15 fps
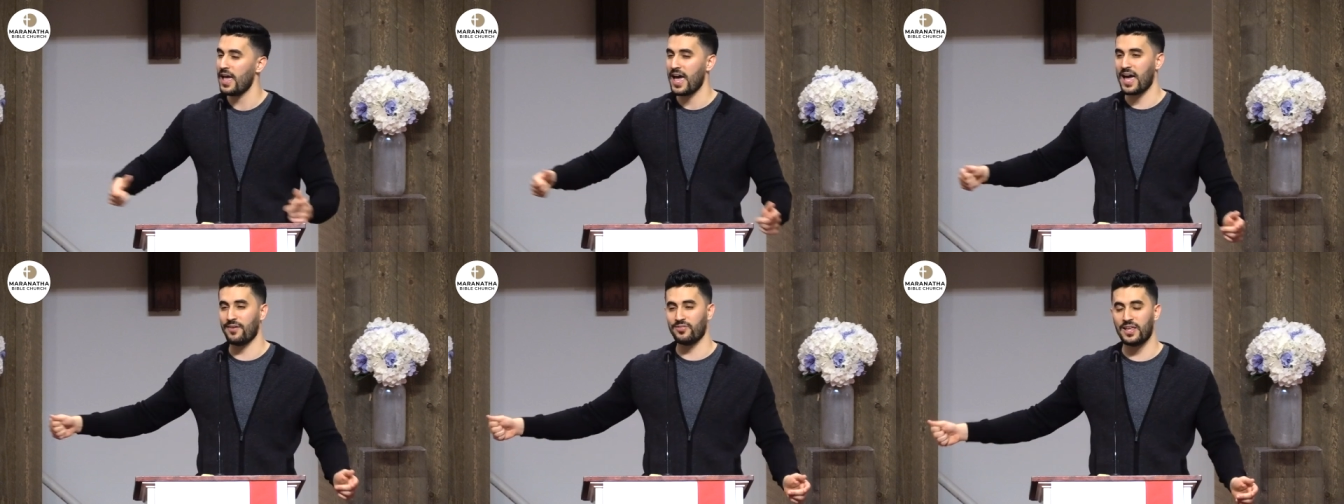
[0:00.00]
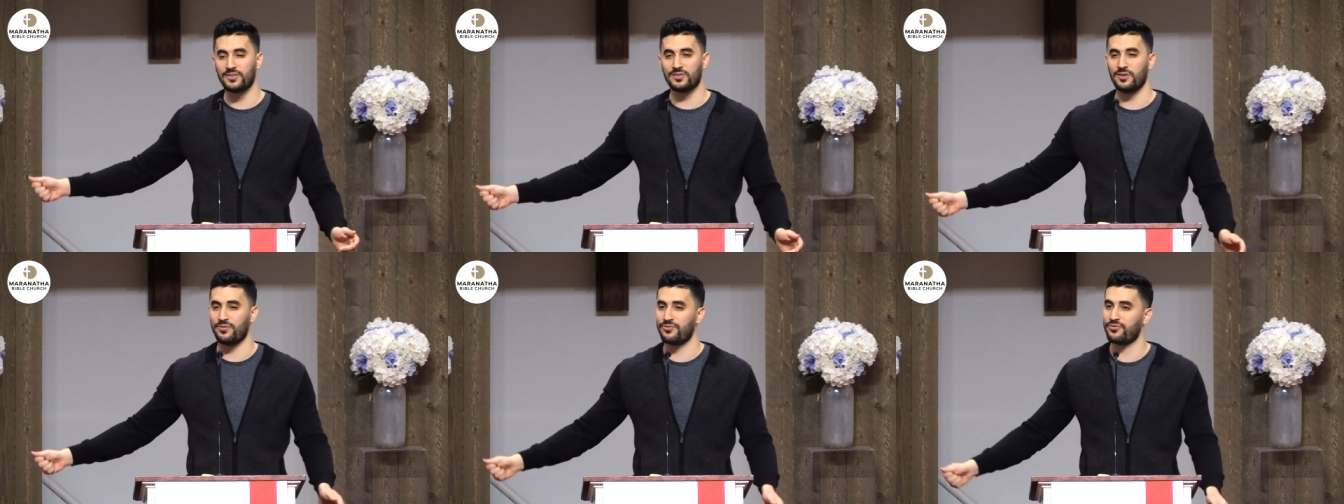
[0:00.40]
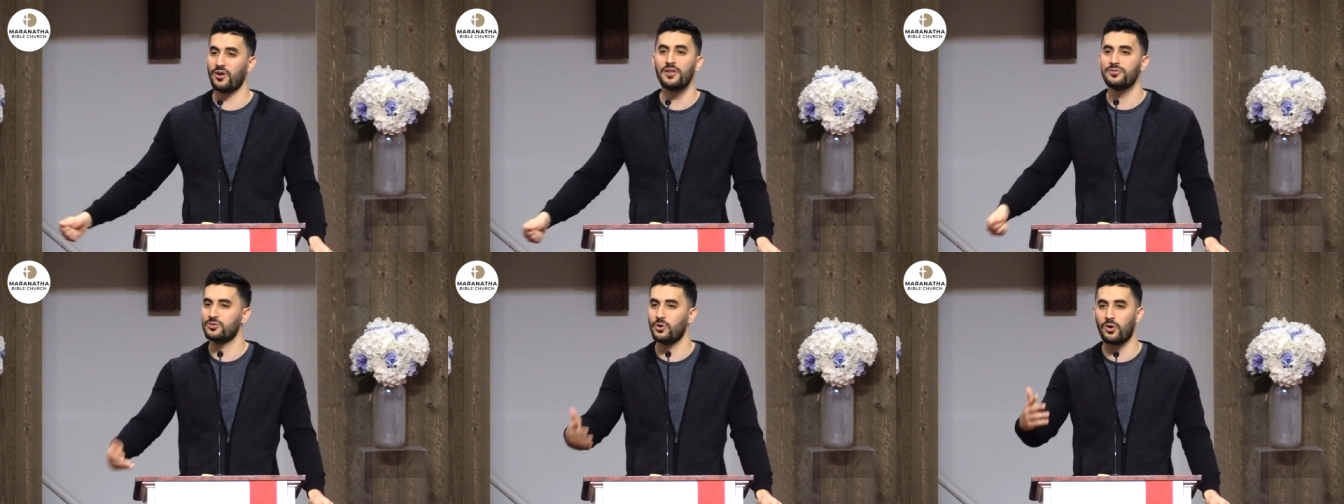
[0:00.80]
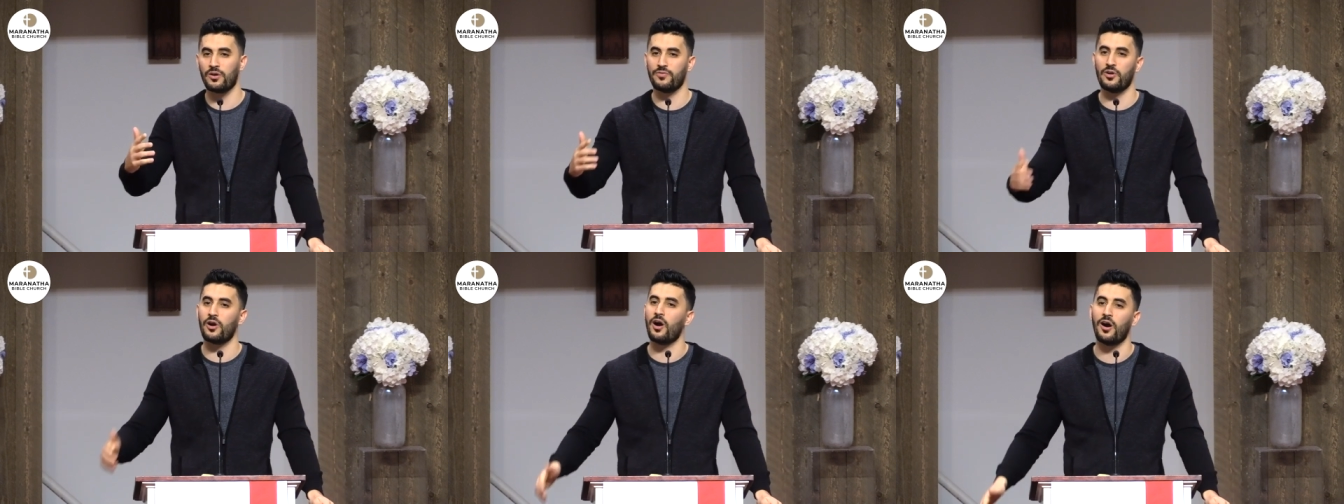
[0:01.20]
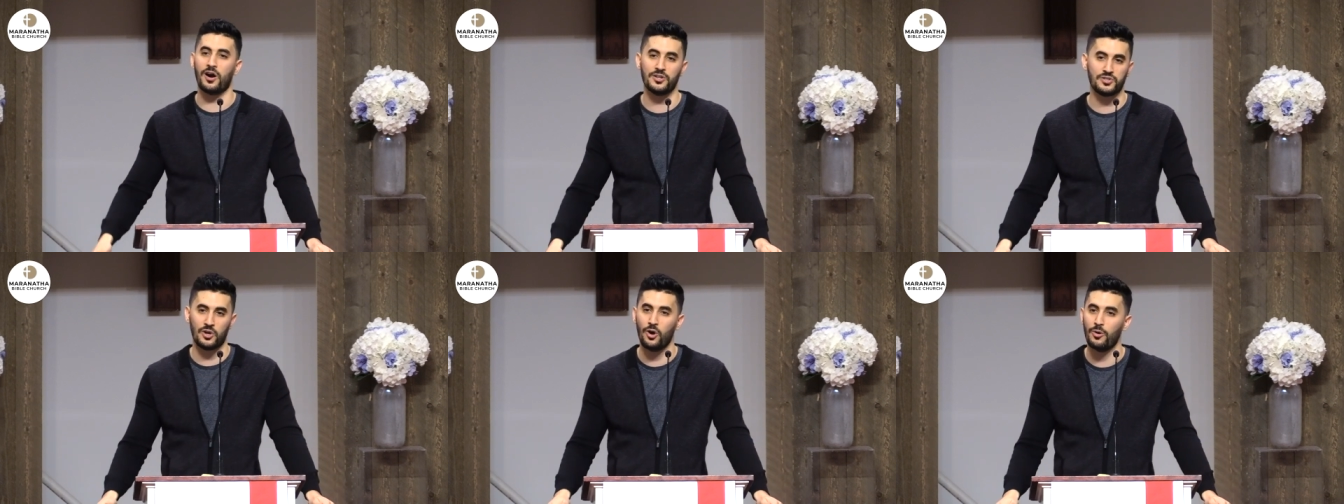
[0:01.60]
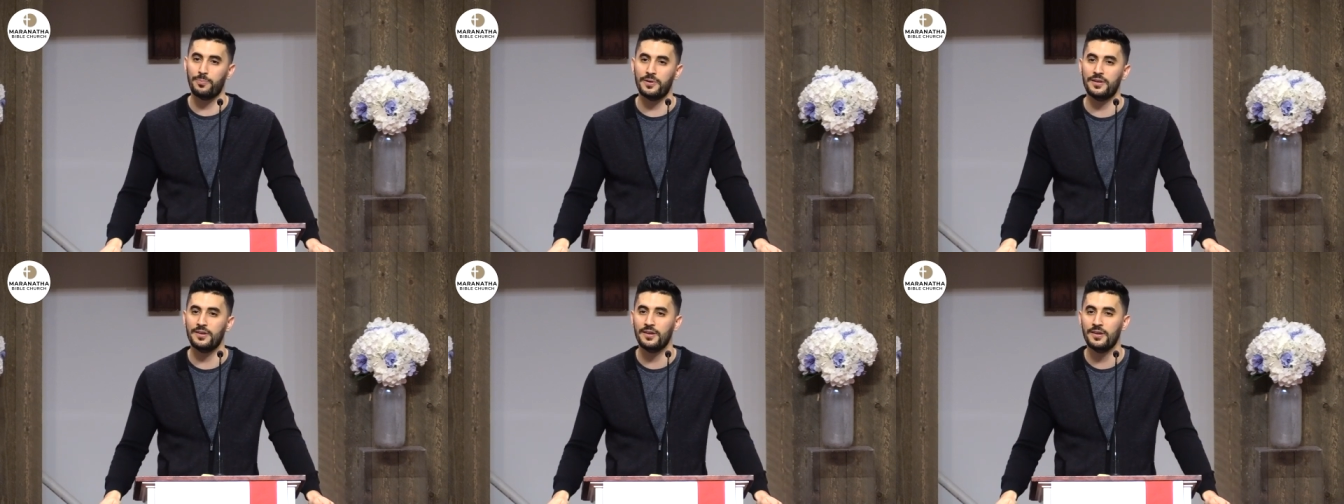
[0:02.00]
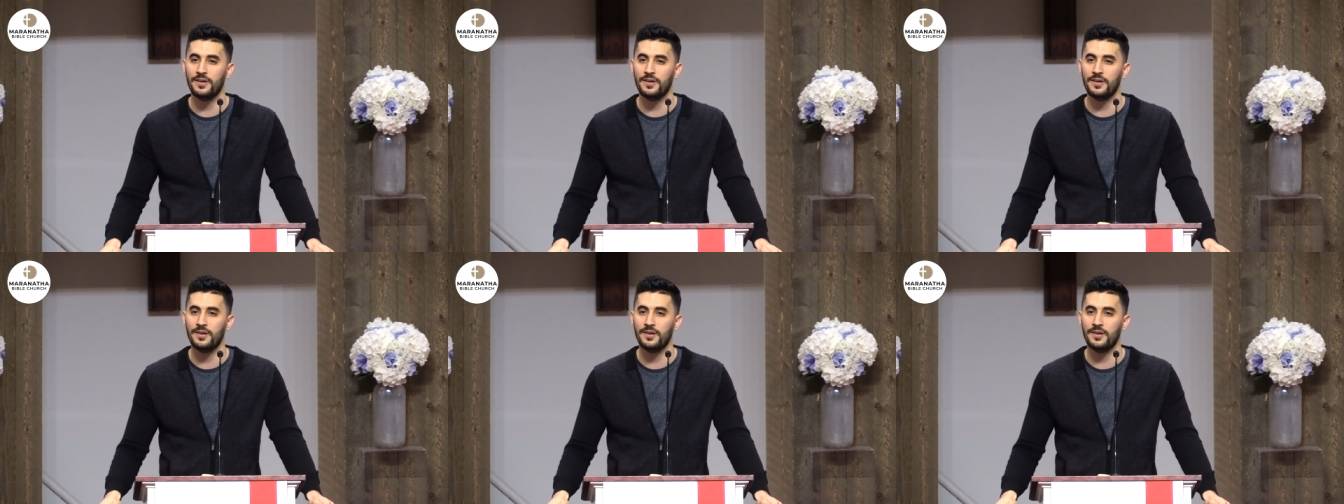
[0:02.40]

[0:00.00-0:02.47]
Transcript: have let the front door of their hearts open